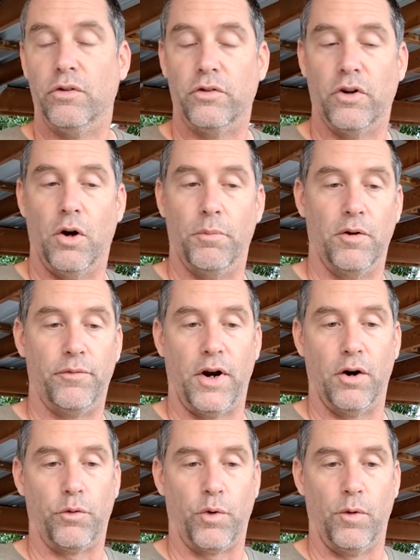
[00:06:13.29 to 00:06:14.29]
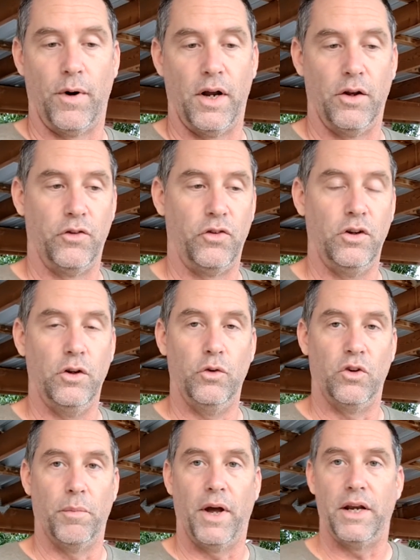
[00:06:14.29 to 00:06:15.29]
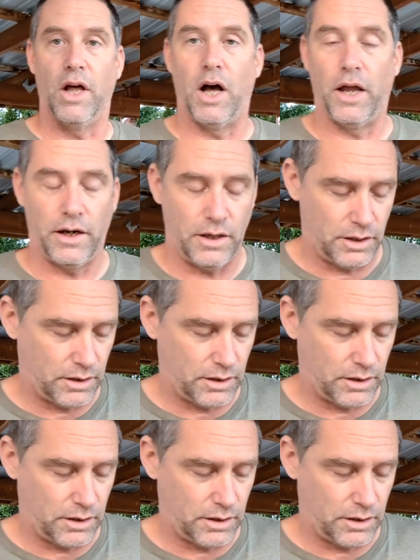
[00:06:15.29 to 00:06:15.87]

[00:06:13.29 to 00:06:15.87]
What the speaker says: So I'm going to fire 3 rounds using my dot